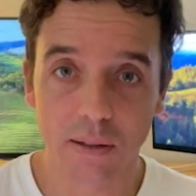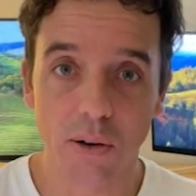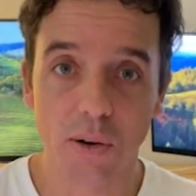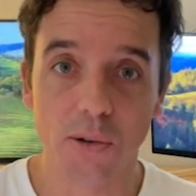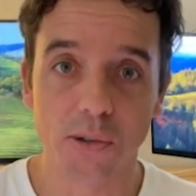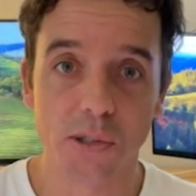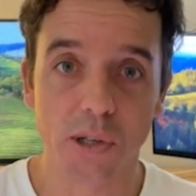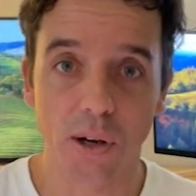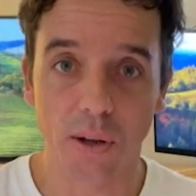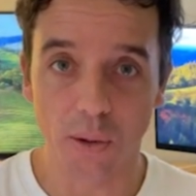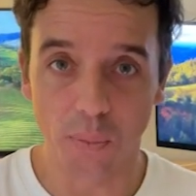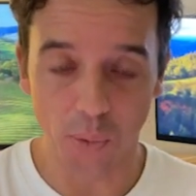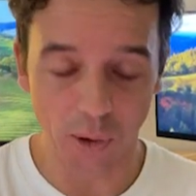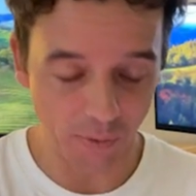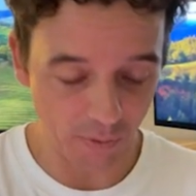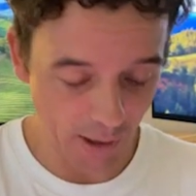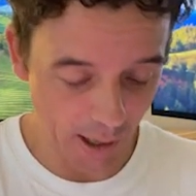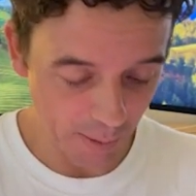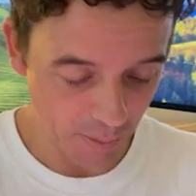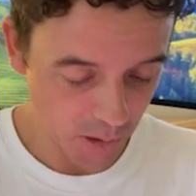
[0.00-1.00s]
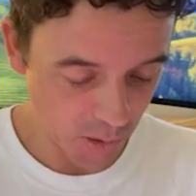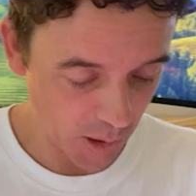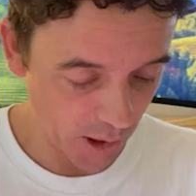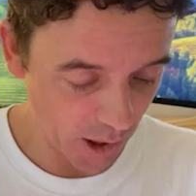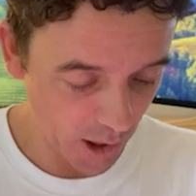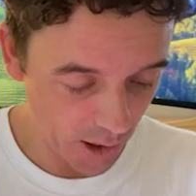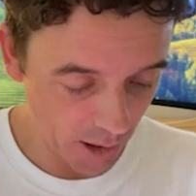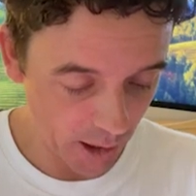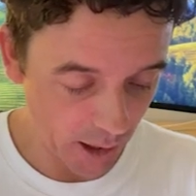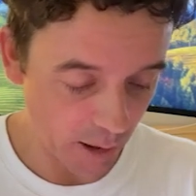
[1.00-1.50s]
also the wind farms, we
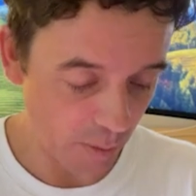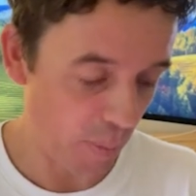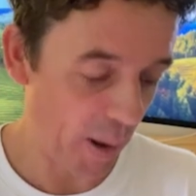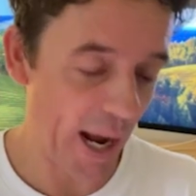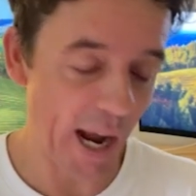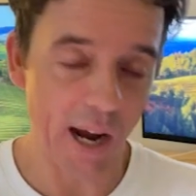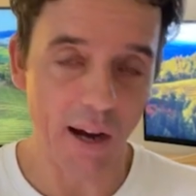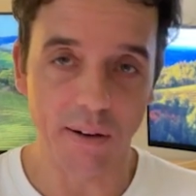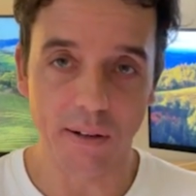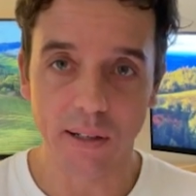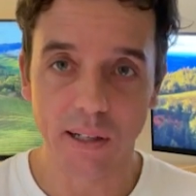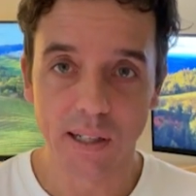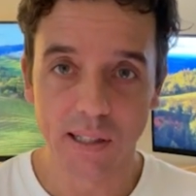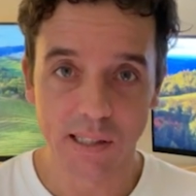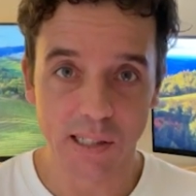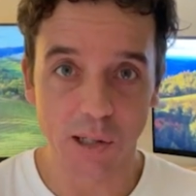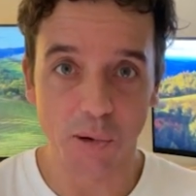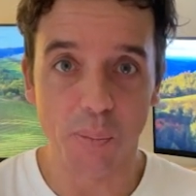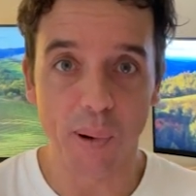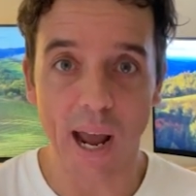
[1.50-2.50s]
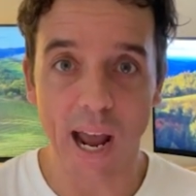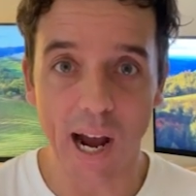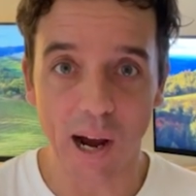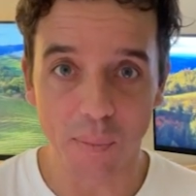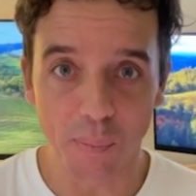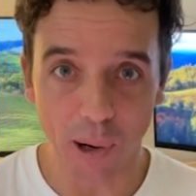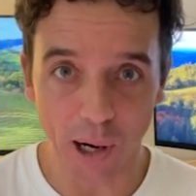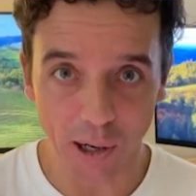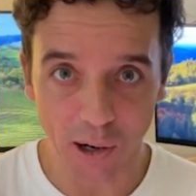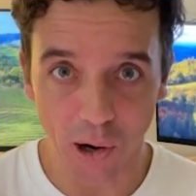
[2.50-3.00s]
know that are still
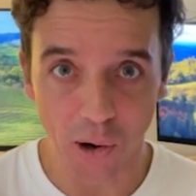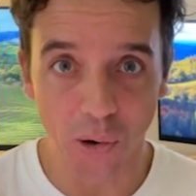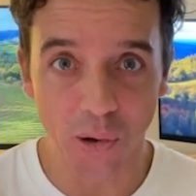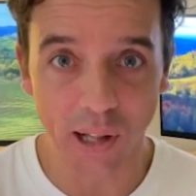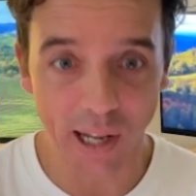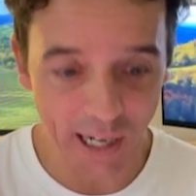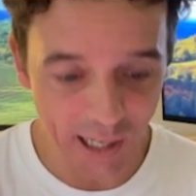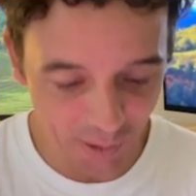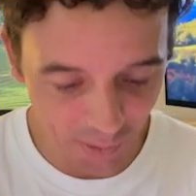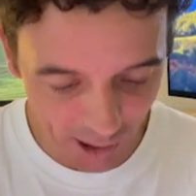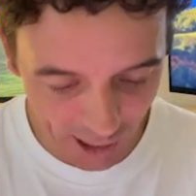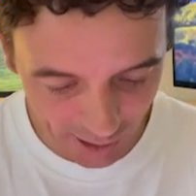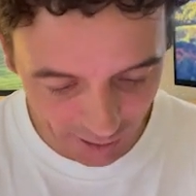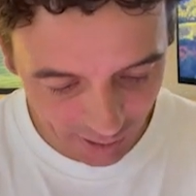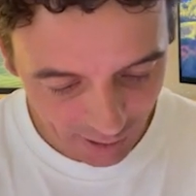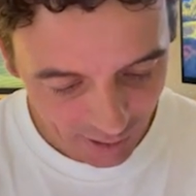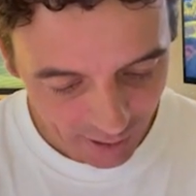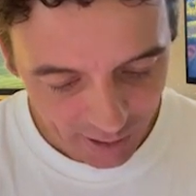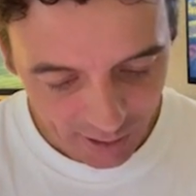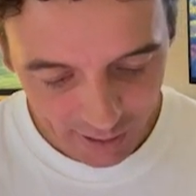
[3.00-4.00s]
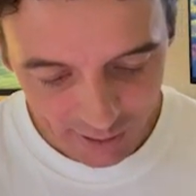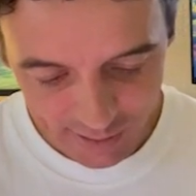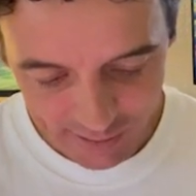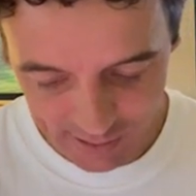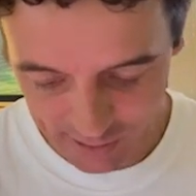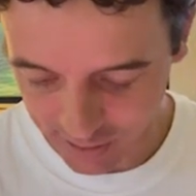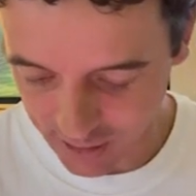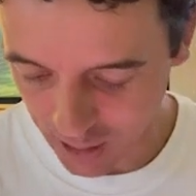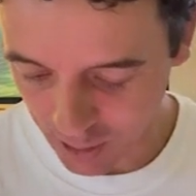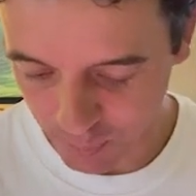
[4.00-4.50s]
powered by coal anyway,
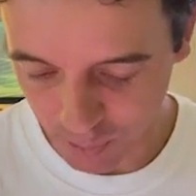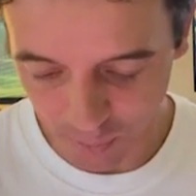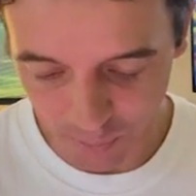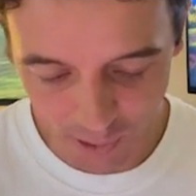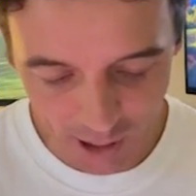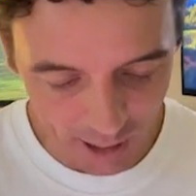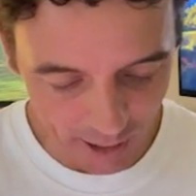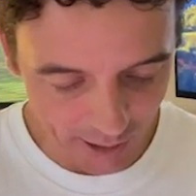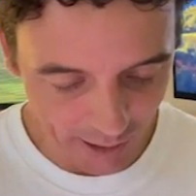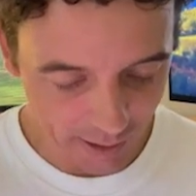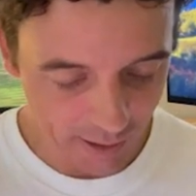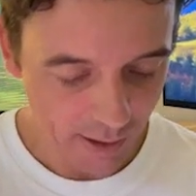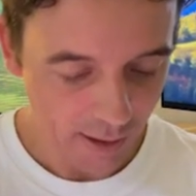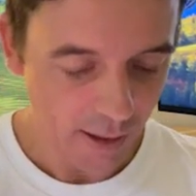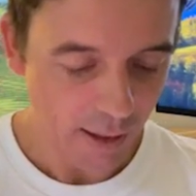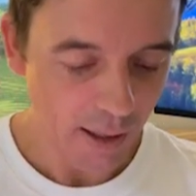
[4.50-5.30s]
to keep them running.